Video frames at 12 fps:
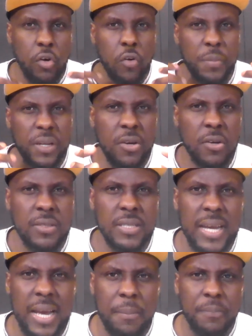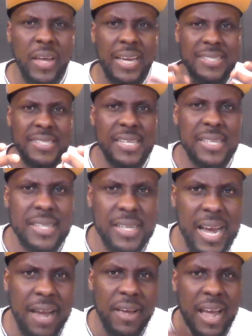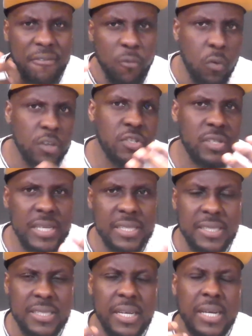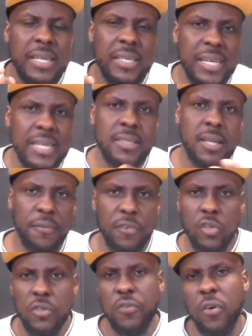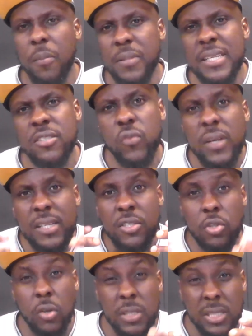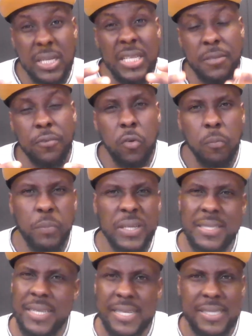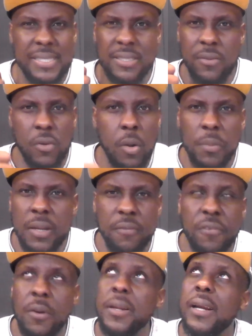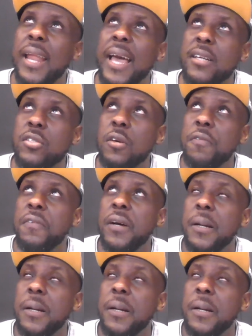because I've watched these interviews from these really successful businesses coming from the likes of